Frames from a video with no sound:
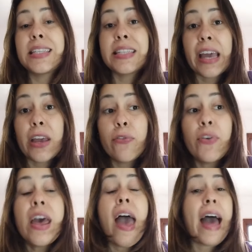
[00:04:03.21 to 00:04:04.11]

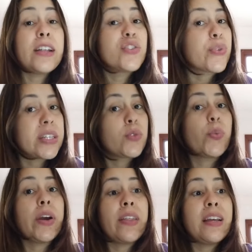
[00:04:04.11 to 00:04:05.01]
safe and
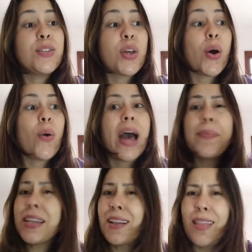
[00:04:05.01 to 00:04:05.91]
trustworthy. So, I
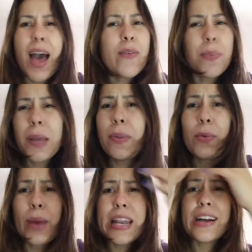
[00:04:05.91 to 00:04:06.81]
mean, a lot of people
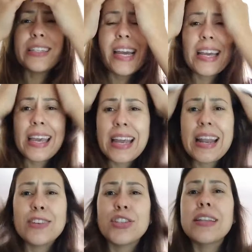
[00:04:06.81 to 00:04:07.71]
already are taking
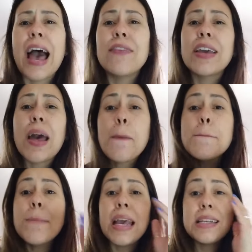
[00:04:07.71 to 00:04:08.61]
it and just having
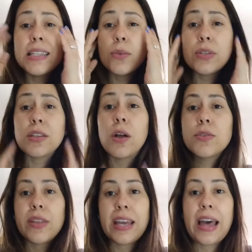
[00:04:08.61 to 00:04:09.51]
amazing
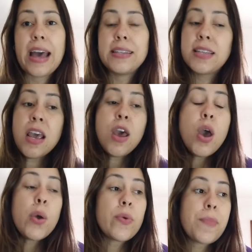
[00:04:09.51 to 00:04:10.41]
results with it, guys.
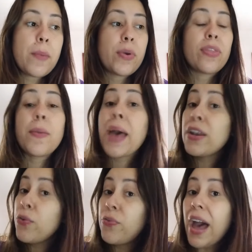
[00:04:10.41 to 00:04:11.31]
Remember, the
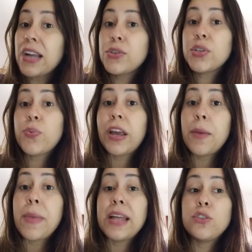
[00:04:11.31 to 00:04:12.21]
manufacturers
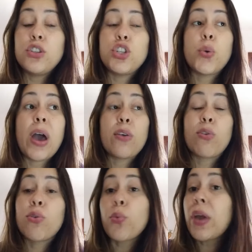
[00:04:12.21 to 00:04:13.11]
recommend to do a
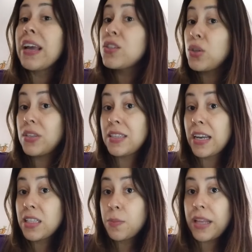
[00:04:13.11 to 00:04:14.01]
three to
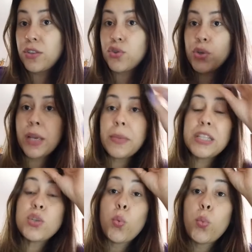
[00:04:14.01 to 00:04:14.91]
six months
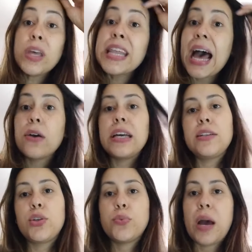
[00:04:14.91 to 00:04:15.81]
treatment without
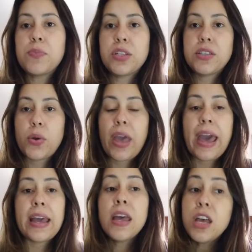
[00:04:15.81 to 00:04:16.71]
interruptions,
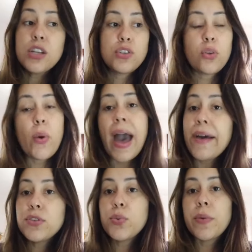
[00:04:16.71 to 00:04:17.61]
okay? So you
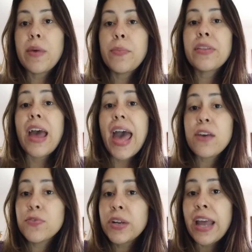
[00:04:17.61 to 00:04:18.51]
have to remember that
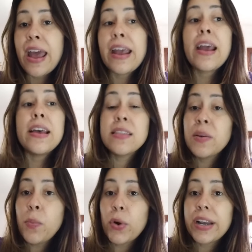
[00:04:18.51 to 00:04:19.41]
every day in
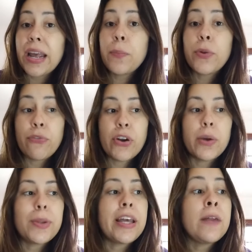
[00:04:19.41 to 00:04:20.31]
the morning,
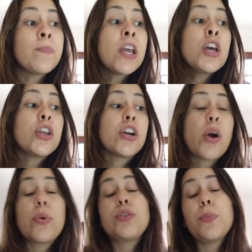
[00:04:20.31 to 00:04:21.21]
preferably, you're
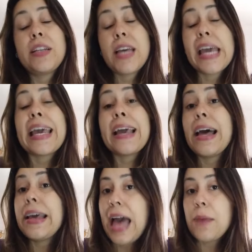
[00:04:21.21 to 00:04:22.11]
going to be
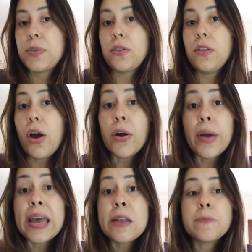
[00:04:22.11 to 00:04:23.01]
taking a capsule, all
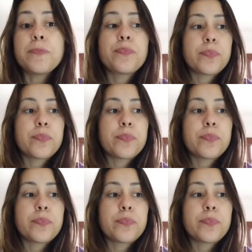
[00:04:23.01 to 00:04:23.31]
right?